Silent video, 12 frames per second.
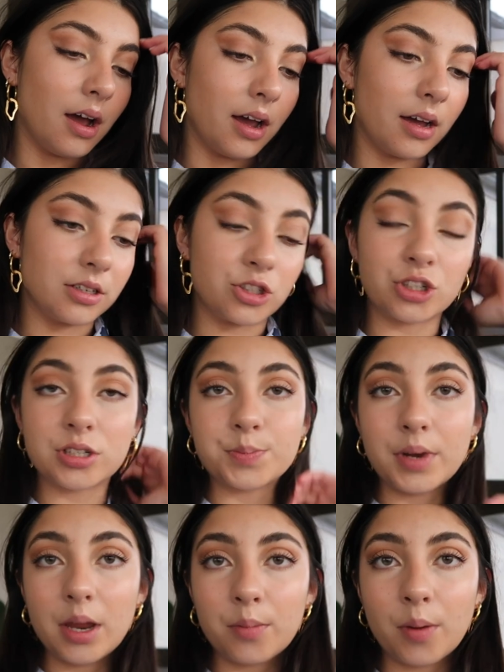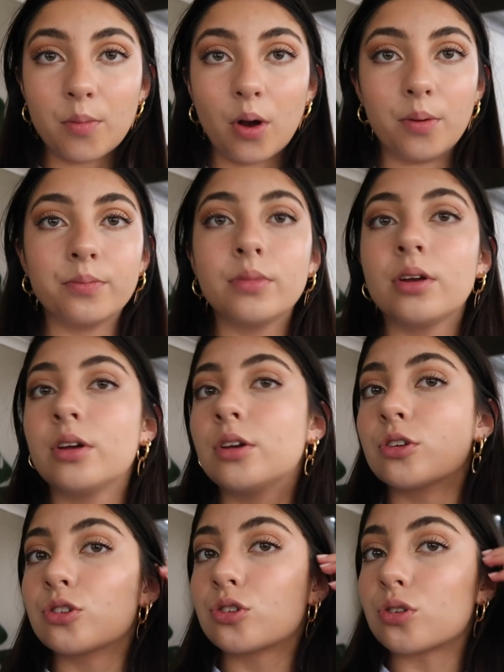and it's just me and my mom.
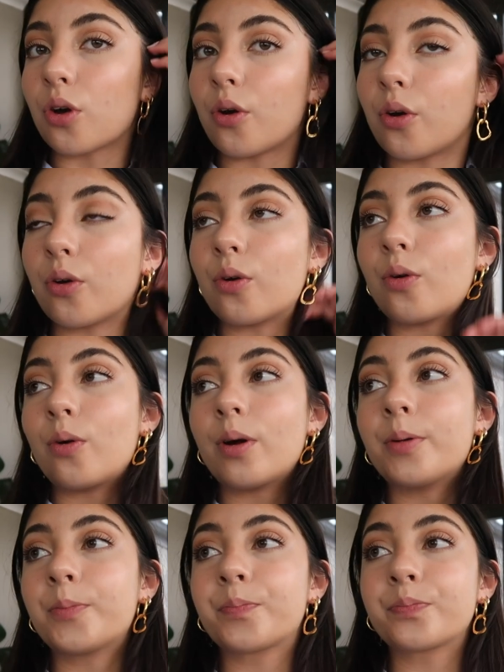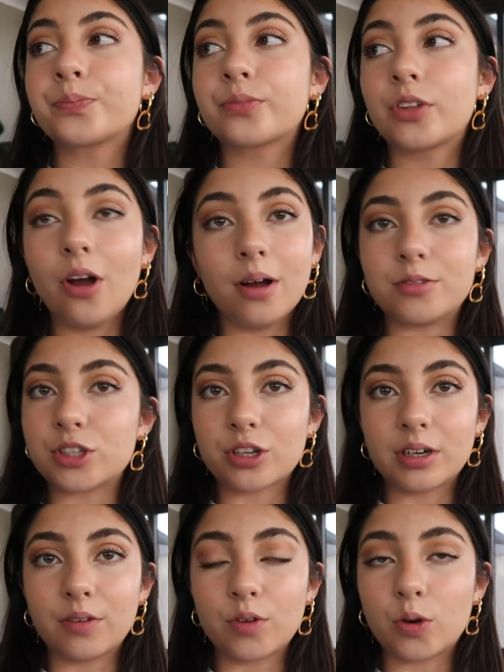So yeah, I'm just
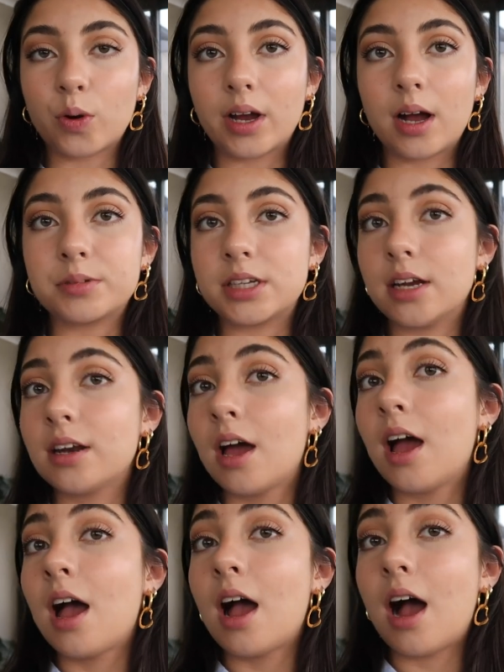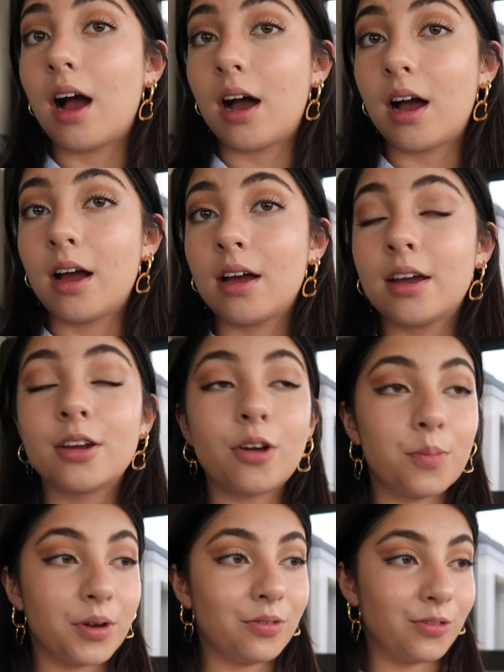gonna give you a quick update. I
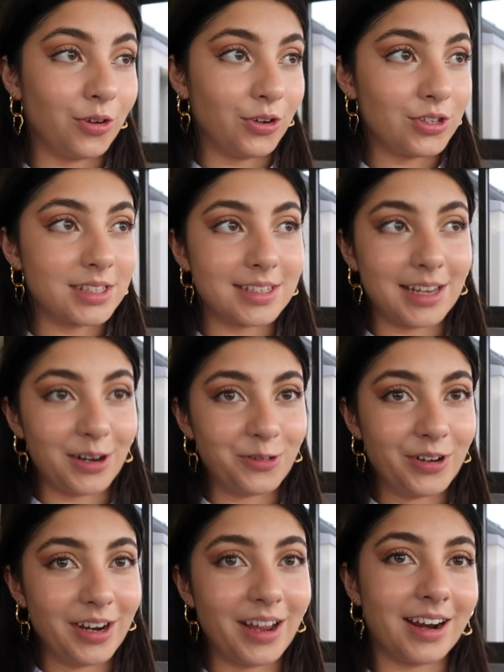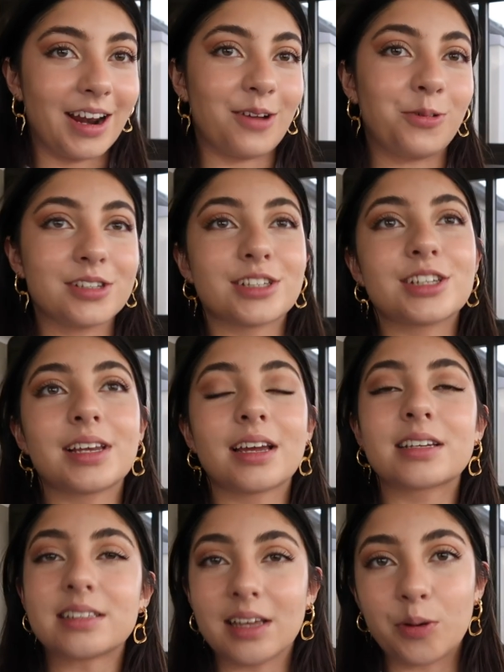got my first salary and I wanted to
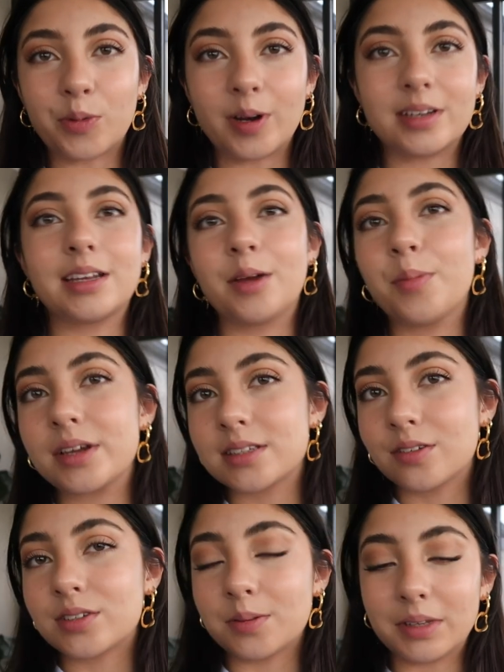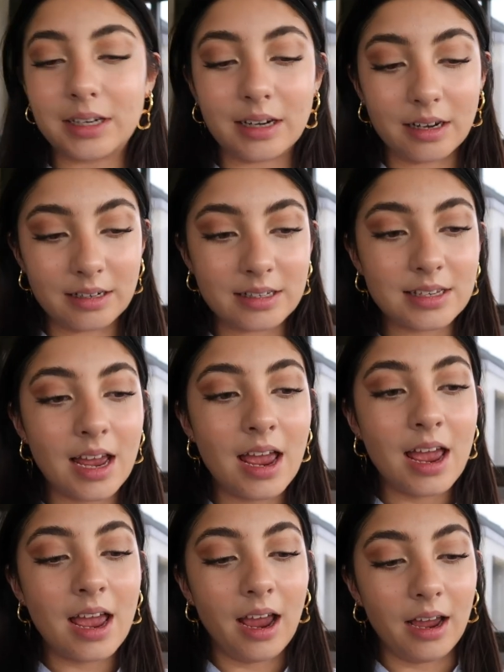like celebrate and get myself something nice,
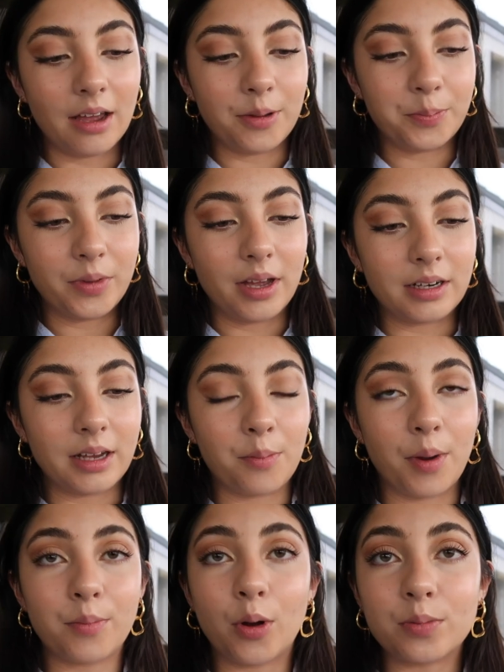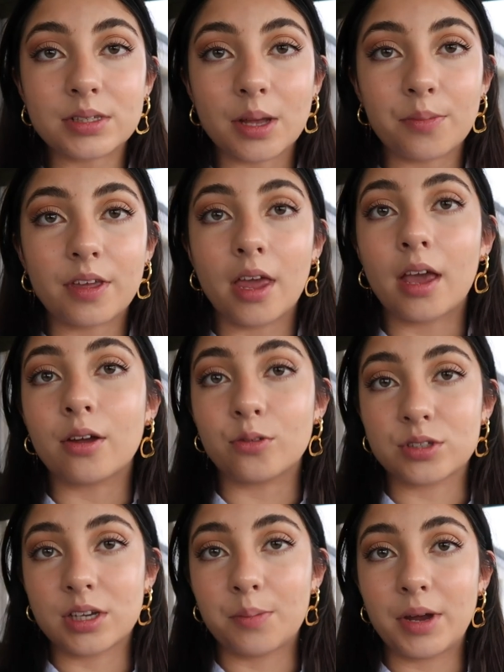and get my mom something and
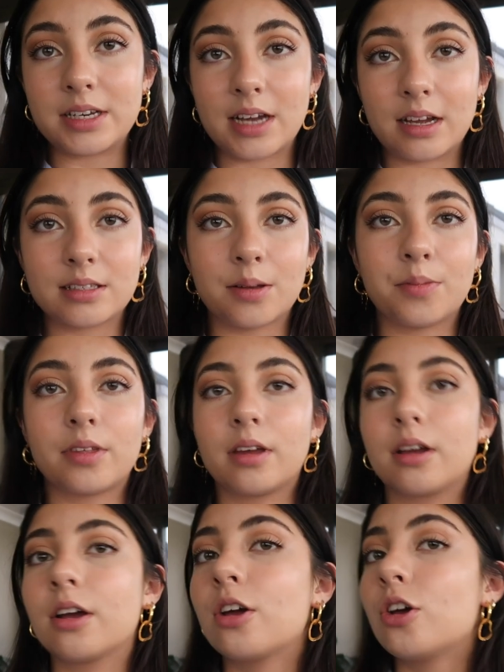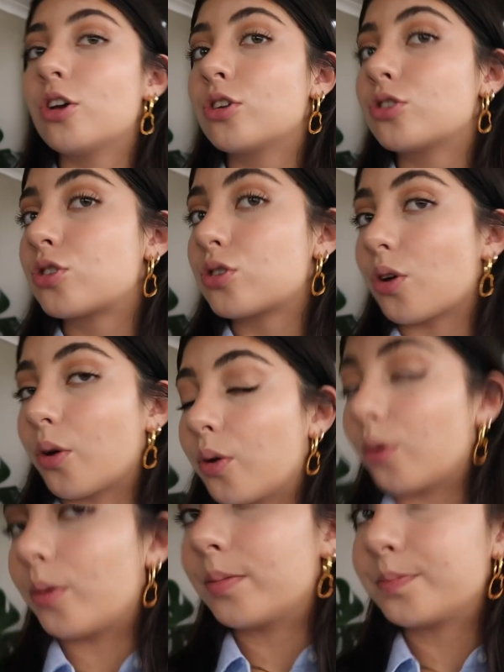also get my dad something.
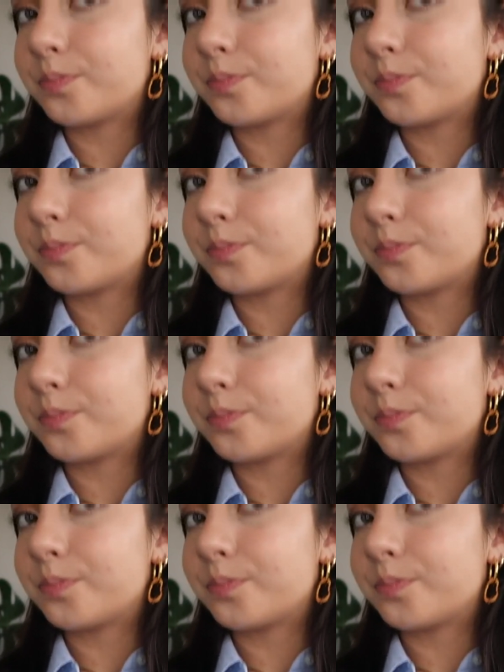So